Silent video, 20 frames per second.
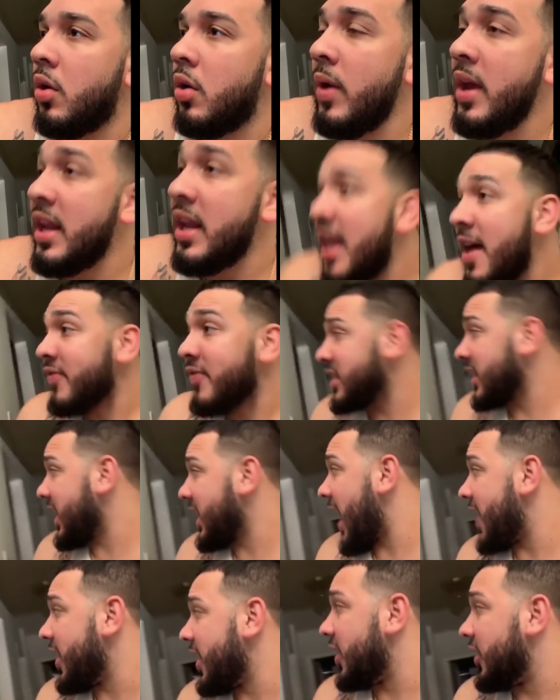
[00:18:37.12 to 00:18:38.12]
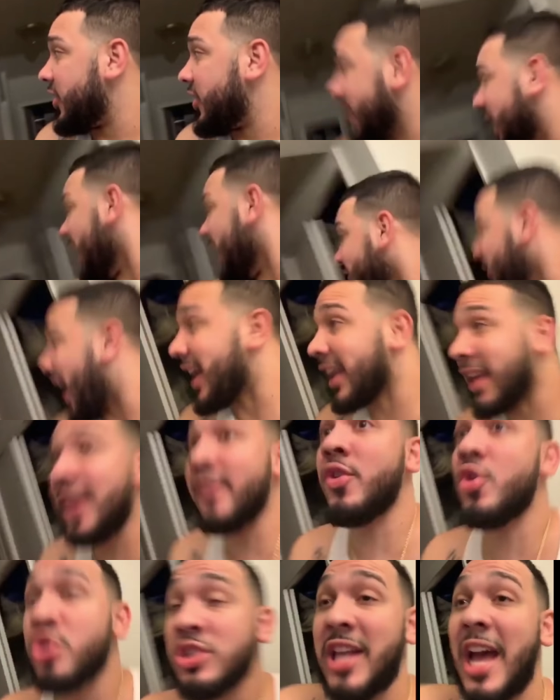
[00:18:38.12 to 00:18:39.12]
We live together. The gift I
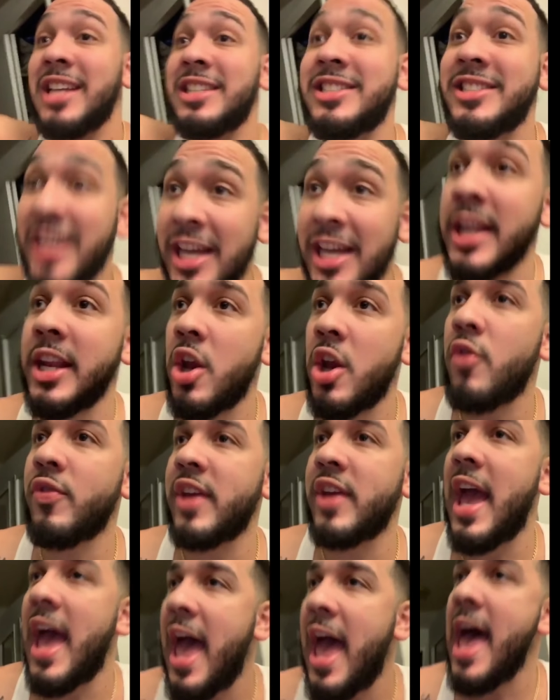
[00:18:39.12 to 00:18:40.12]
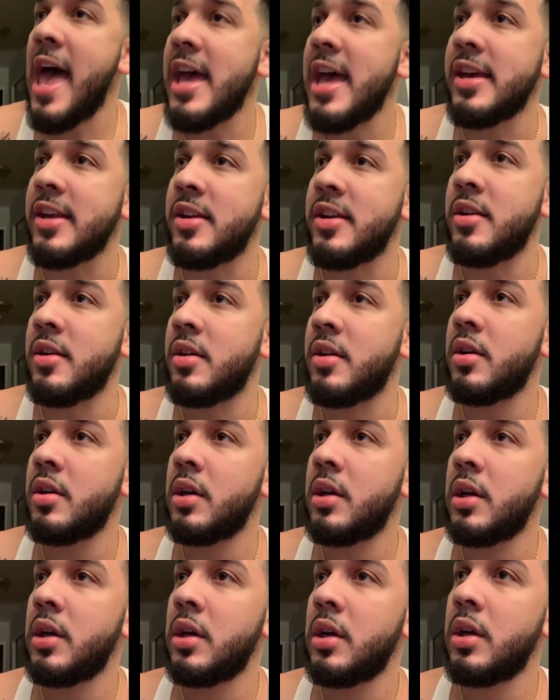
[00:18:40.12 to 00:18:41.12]
give you is that ceiling over your head.
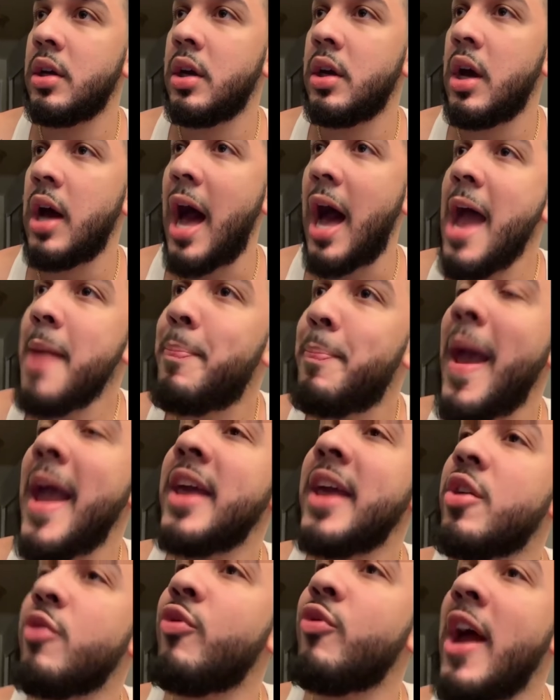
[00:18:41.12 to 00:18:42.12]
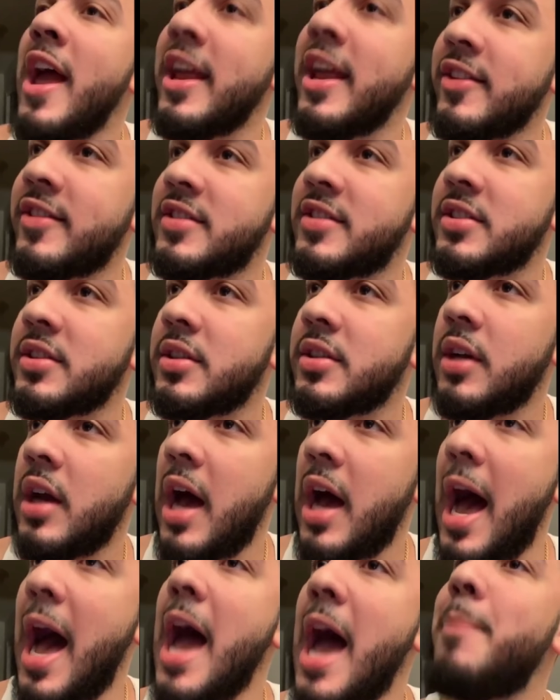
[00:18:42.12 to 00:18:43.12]
That, I pay the rent. That's
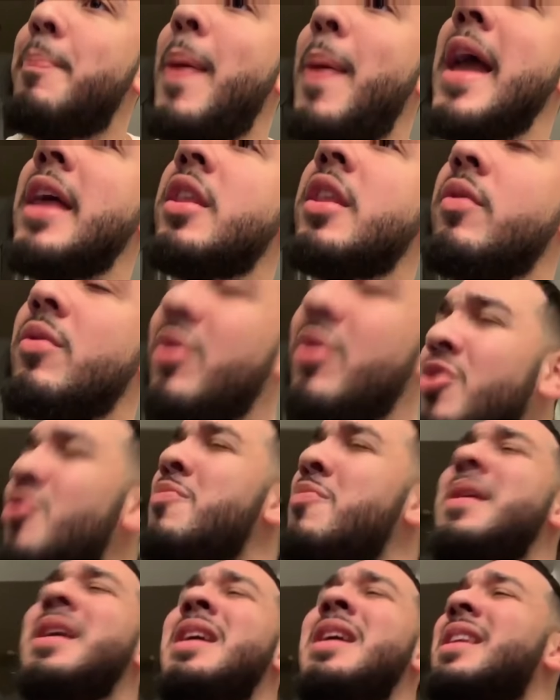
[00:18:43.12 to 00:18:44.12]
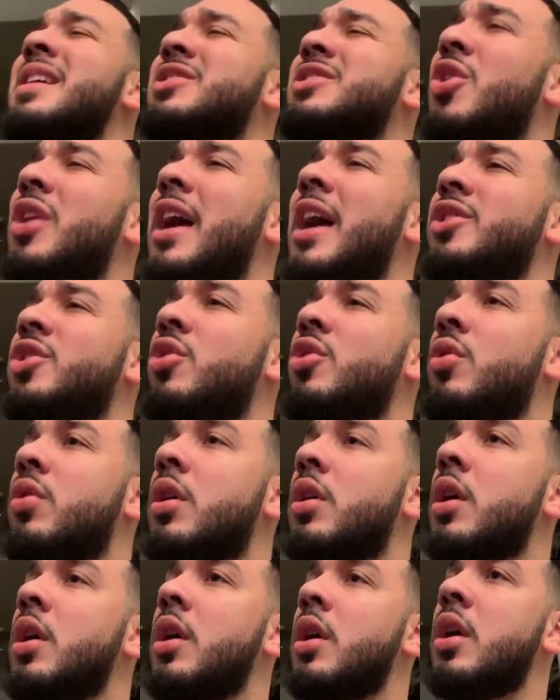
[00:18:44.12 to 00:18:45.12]
all I pay do, the. Though. What do you mean? What that's all I do? I
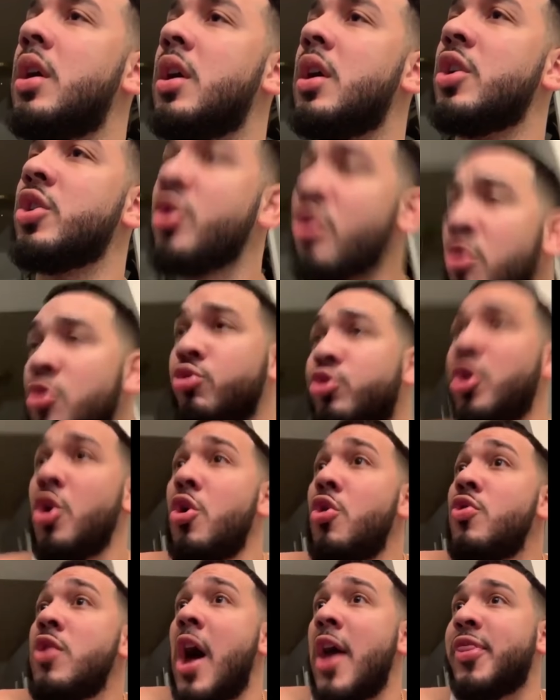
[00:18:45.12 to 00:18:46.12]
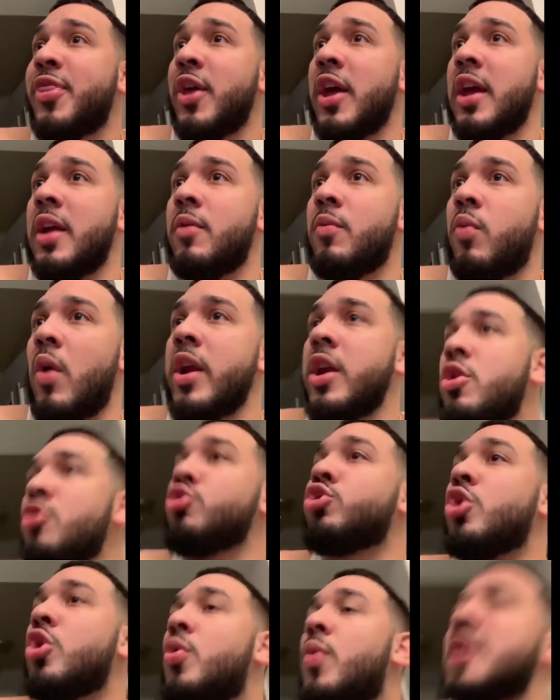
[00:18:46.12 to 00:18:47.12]
do? You don't do nothing. Don't what do, do you
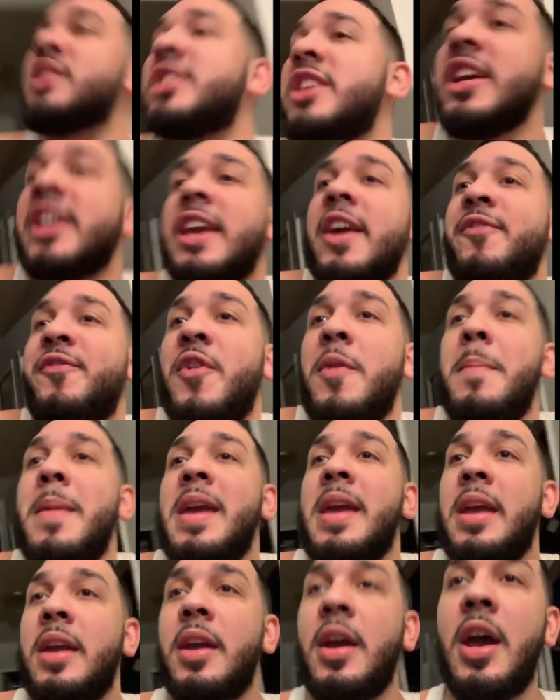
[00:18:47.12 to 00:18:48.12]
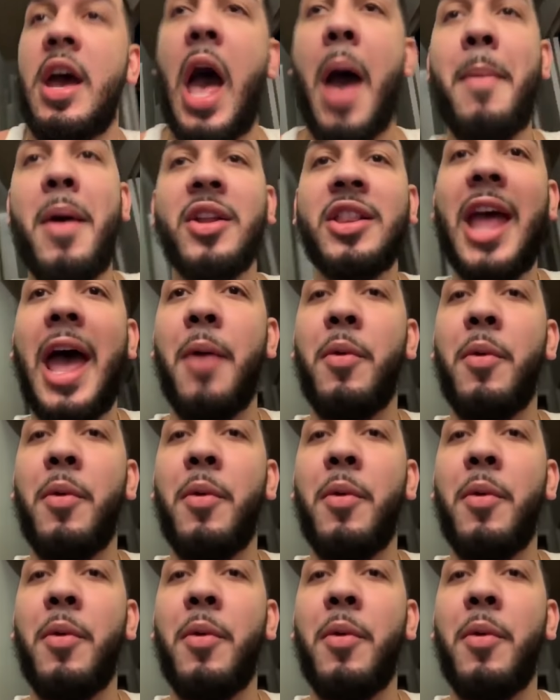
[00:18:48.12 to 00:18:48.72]
nothing? do? What's your gift for me? What's, How about that?